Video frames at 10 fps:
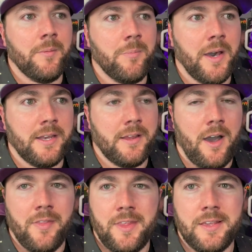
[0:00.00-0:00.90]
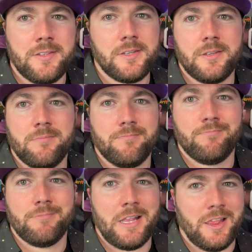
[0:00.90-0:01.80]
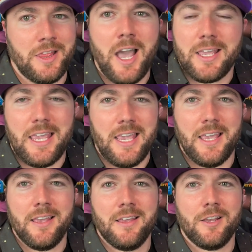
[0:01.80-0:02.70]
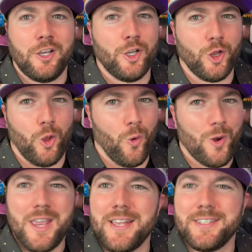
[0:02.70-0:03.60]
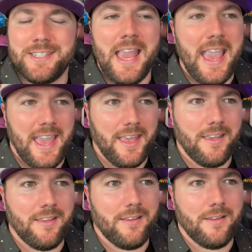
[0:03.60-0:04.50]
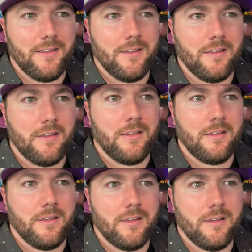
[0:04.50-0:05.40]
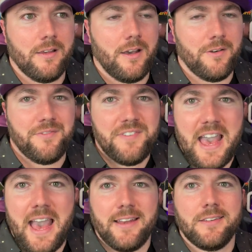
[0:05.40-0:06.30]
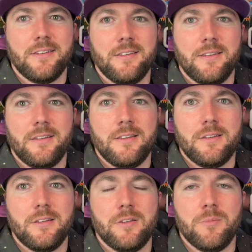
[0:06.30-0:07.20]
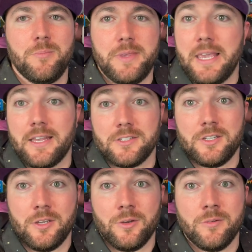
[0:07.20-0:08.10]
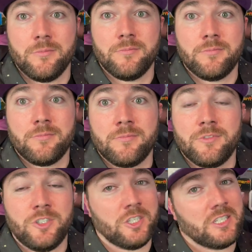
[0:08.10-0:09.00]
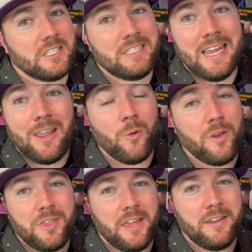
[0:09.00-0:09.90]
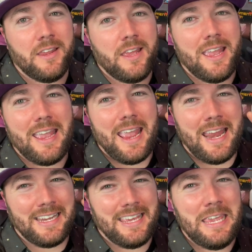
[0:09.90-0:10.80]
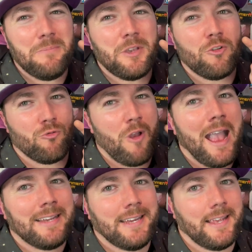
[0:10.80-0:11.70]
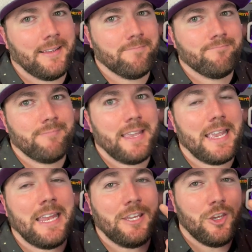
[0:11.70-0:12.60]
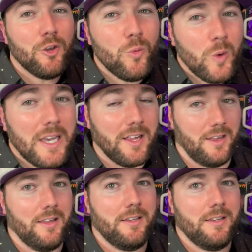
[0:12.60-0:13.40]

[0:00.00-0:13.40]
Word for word: But on this lucky, glorious day, a fat PS2. Just stick with it and keep grinding, and you will